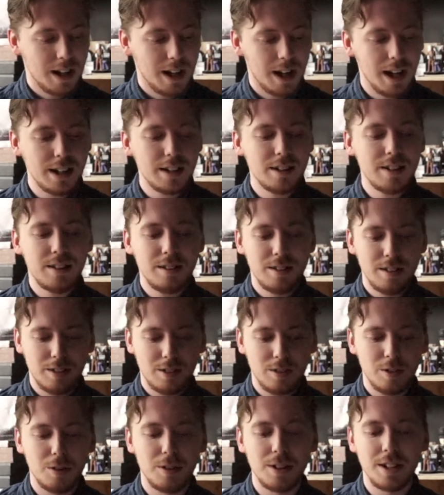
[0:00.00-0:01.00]
I
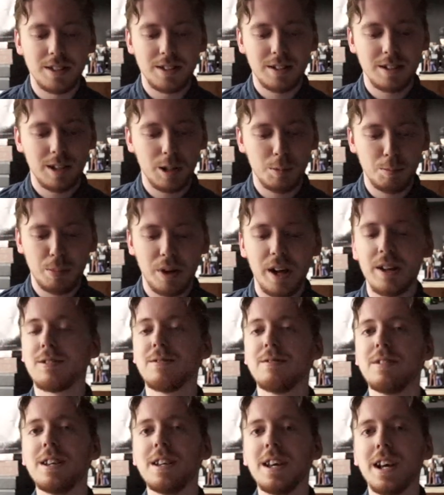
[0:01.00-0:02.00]
call this a
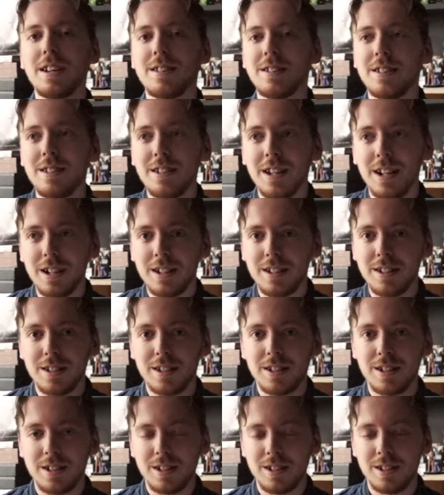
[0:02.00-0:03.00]
pottery
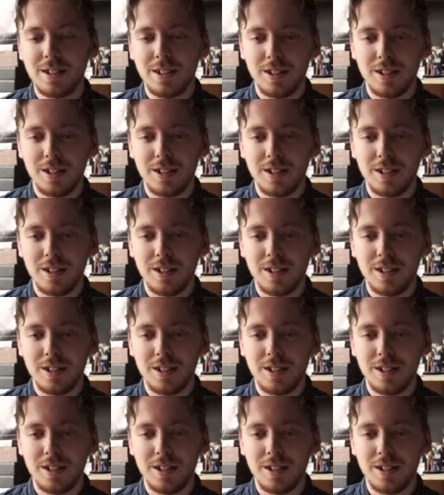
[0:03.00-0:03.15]
exercise.